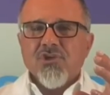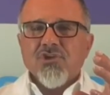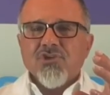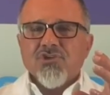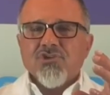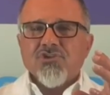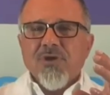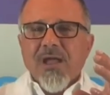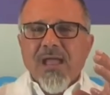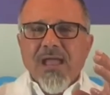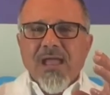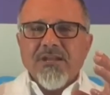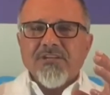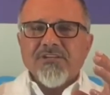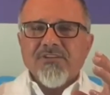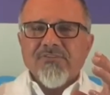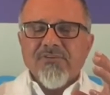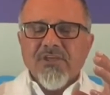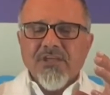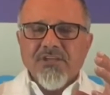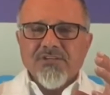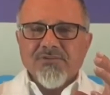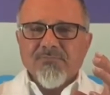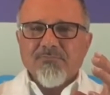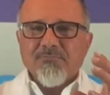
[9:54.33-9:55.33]
to
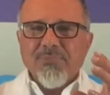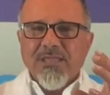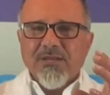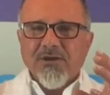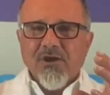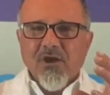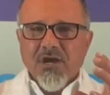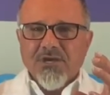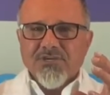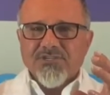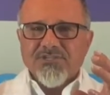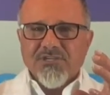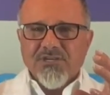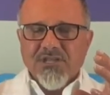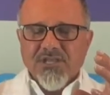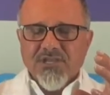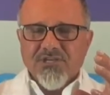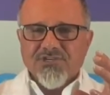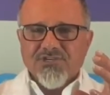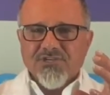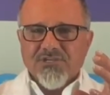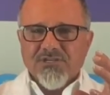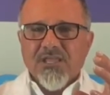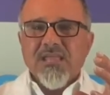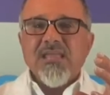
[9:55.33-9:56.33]
activate beta
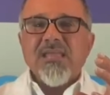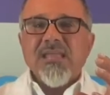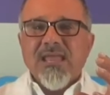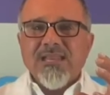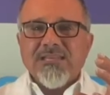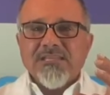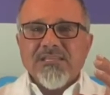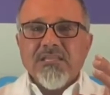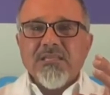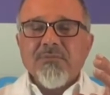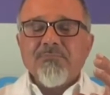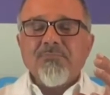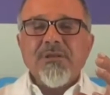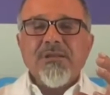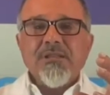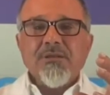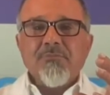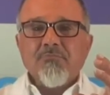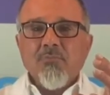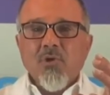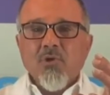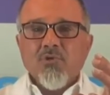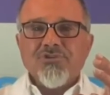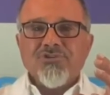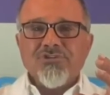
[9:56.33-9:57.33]
oxidation and keep it in
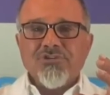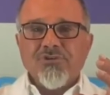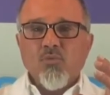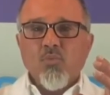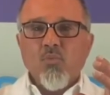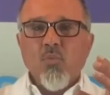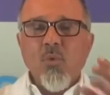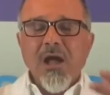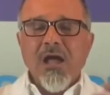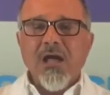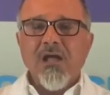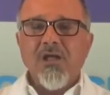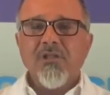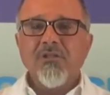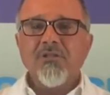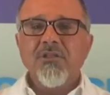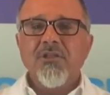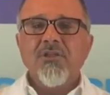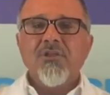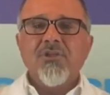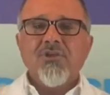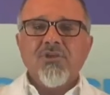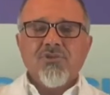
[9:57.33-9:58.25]
motion while